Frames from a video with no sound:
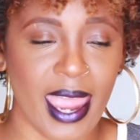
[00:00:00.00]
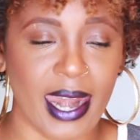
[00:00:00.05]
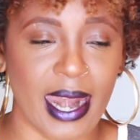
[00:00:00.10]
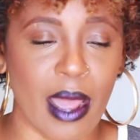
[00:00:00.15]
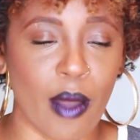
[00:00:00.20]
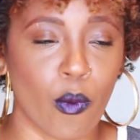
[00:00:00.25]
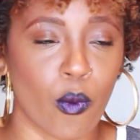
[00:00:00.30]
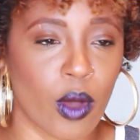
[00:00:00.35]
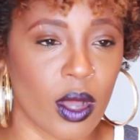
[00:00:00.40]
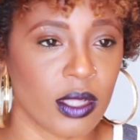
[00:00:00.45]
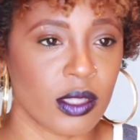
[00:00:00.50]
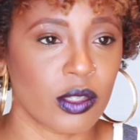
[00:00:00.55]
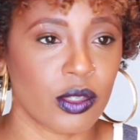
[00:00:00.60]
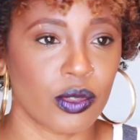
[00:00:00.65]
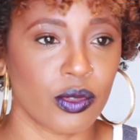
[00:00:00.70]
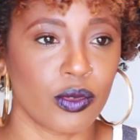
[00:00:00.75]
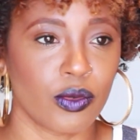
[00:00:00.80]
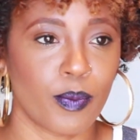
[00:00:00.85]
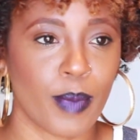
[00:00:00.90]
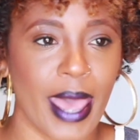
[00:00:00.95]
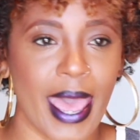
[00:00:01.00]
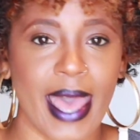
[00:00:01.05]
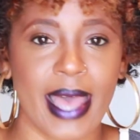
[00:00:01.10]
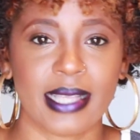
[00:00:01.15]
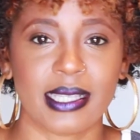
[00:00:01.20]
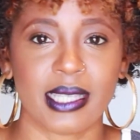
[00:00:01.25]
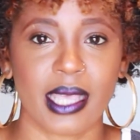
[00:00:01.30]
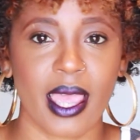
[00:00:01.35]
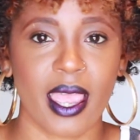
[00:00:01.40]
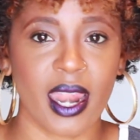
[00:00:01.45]
and I want to
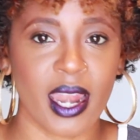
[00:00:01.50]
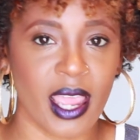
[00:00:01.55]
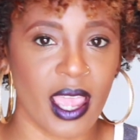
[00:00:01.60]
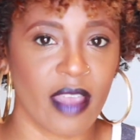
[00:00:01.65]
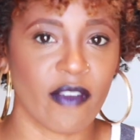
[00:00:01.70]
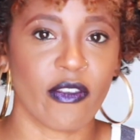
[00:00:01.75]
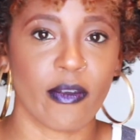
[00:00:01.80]
pass any